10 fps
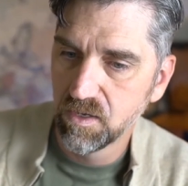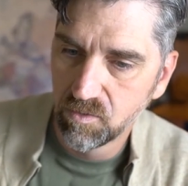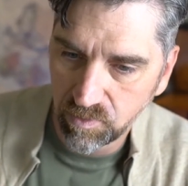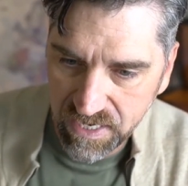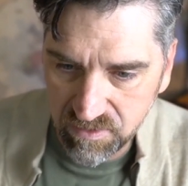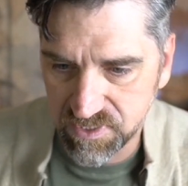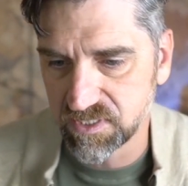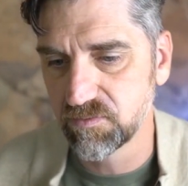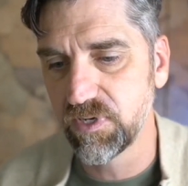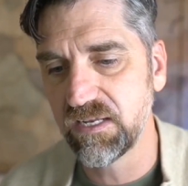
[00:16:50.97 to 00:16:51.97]
What
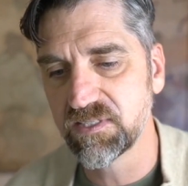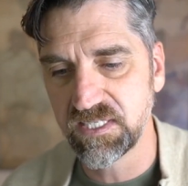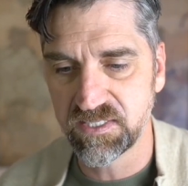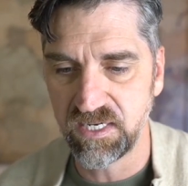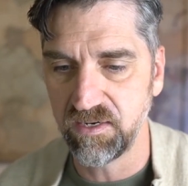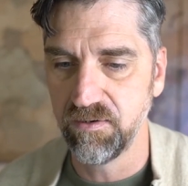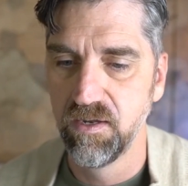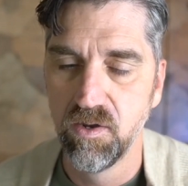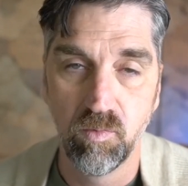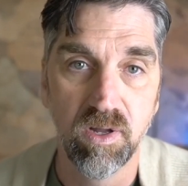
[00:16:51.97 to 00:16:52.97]
else? What else is there?
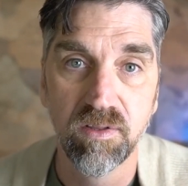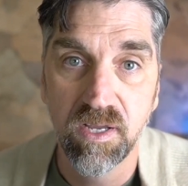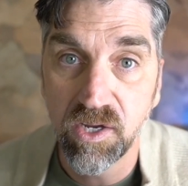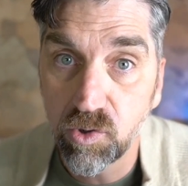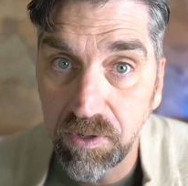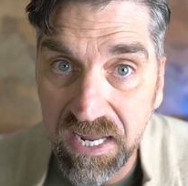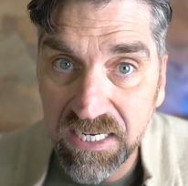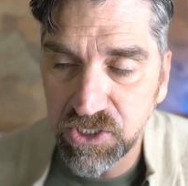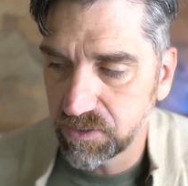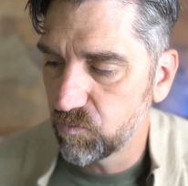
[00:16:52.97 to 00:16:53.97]
Well,
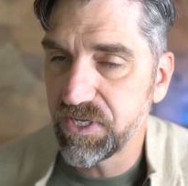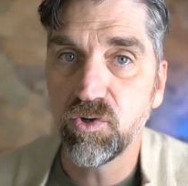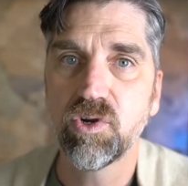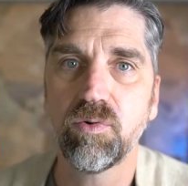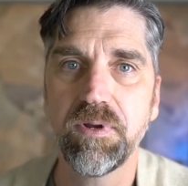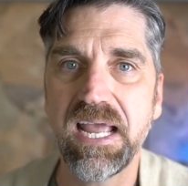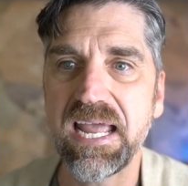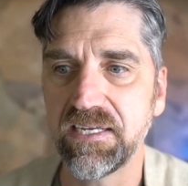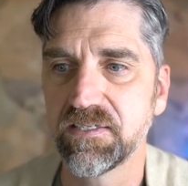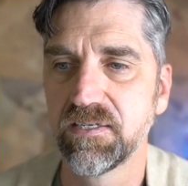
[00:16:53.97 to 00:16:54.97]
creation. What you
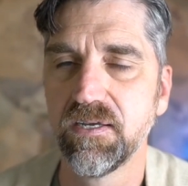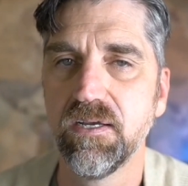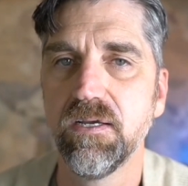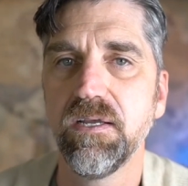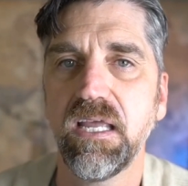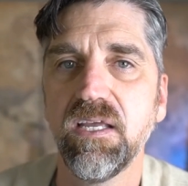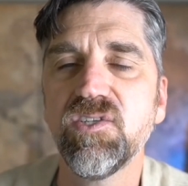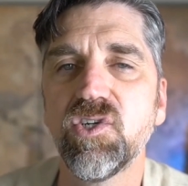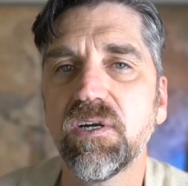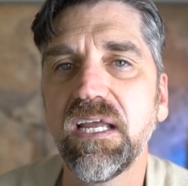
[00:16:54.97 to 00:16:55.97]
create
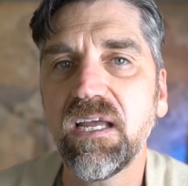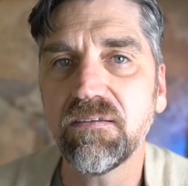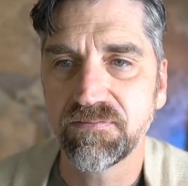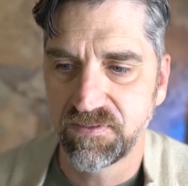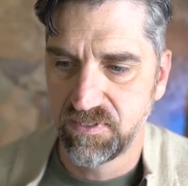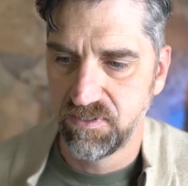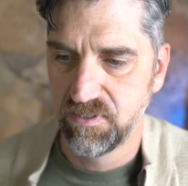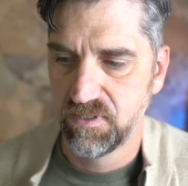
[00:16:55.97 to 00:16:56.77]
is your gift.